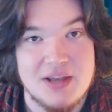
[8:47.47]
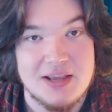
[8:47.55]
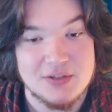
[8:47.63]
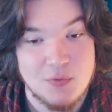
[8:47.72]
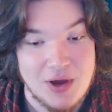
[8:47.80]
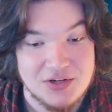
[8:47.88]

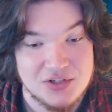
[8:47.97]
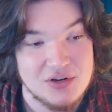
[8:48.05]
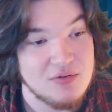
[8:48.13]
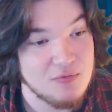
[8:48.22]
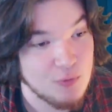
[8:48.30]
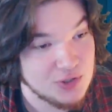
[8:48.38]
next
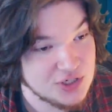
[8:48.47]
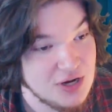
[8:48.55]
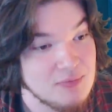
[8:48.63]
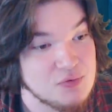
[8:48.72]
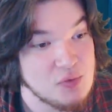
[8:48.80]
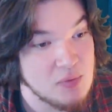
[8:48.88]
question, which
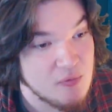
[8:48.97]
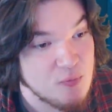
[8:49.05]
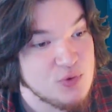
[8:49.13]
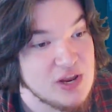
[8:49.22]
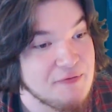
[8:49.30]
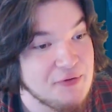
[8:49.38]
comes from a
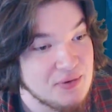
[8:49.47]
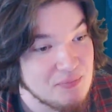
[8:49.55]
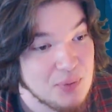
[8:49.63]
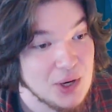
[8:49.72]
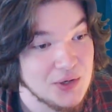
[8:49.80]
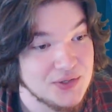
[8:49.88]

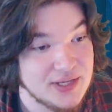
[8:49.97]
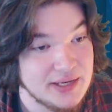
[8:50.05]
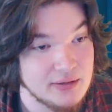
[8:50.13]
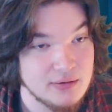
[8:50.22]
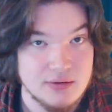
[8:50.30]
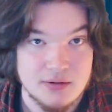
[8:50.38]
different
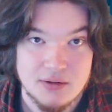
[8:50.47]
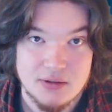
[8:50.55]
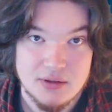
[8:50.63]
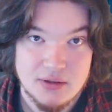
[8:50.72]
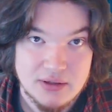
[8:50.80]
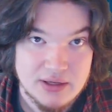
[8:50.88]
person,
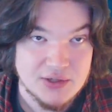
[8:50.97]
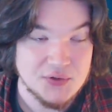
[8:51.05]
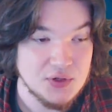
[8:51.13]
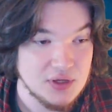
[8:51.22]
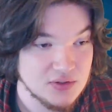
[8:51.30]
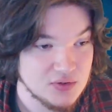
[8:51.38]

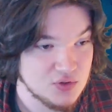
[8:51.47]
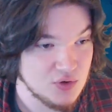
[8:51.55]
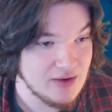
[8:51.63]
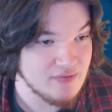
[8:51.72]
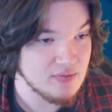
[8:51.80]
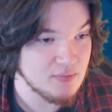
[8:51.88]
is
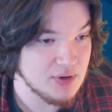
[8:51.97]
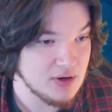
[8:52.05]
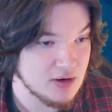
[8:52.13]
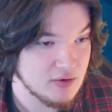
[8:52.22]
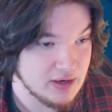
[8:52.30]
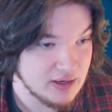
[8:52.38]
Trevor
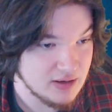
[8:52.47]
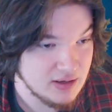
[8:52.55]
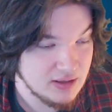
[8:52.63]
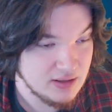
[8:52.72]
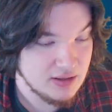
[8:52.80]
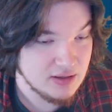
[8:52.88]
Bergeron.
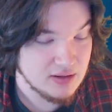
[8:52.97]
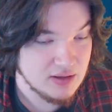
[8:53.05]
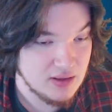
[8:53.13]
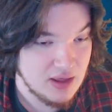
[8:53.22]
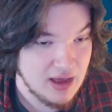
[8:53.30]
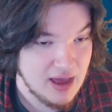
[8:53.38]

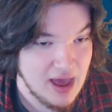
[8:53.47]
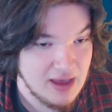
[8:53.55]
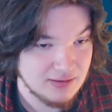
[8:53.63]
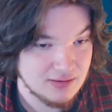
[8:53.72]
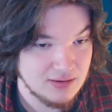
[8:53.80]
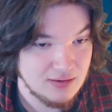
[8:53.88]
They
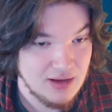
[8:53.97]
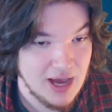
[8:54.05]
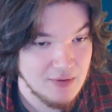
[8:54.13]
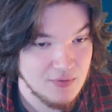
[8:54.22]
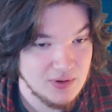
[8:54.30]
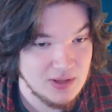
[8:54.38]
ask,
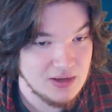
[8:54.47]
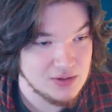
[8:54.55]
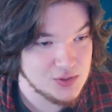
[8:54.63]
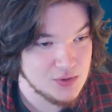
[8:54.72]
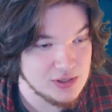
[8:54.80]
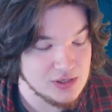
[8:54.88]
I've really
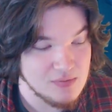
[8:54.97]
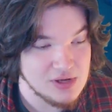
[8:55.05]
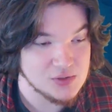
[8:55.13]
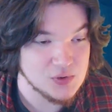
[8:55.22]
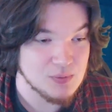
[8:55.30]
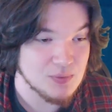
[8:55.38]
enjoyed your
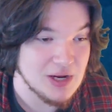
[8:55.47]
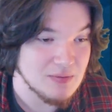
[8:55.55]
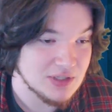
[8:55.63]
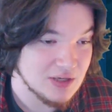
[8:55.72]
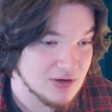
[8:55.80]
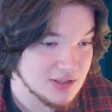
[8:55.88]
Metroid Prime
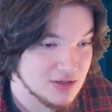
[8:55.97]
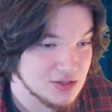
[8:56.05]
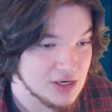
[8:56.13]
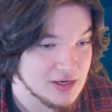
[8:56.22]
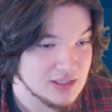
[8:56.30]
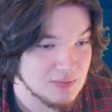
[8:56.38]
series on
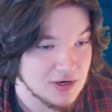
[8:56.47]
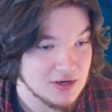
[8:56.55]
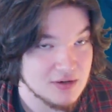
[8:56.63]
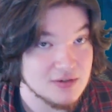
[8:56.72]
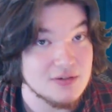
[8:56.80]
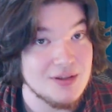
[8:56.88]
Shine
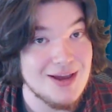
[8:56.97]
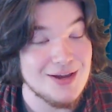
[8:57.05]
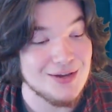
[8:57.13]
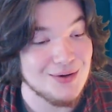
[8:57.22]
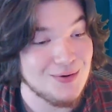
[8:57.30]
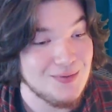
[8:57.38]
Sparkers.
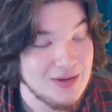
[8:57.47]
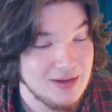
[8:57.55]
Thank you.